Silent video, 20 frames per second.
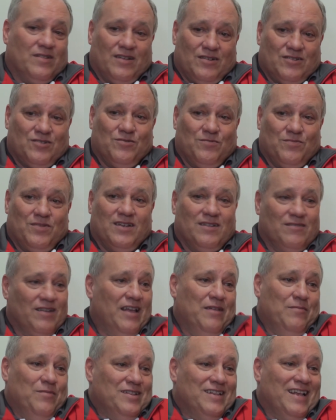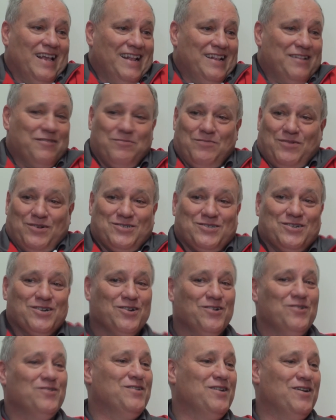There should be Real Madrid or
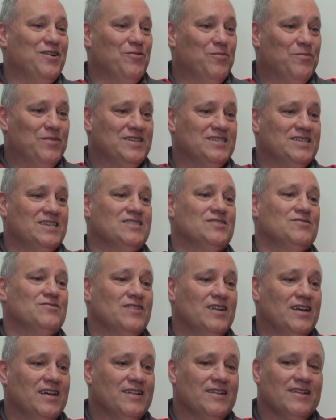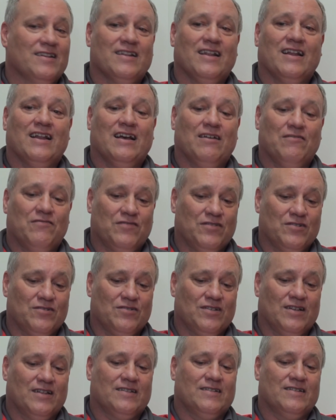Barcelona or Manchester United. And I feel
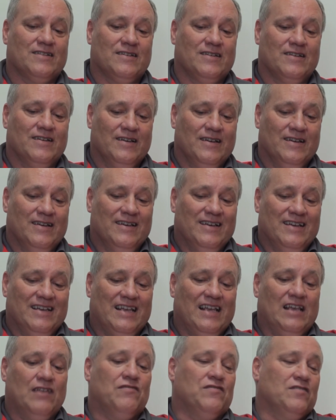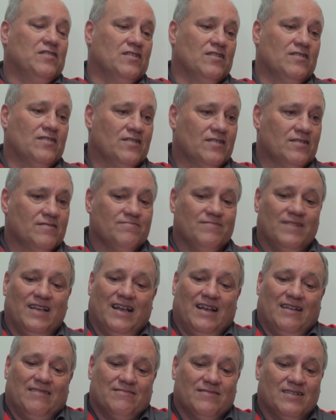that uh, if not,
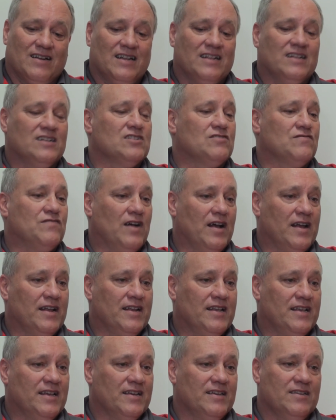yeah, Clint is fine here.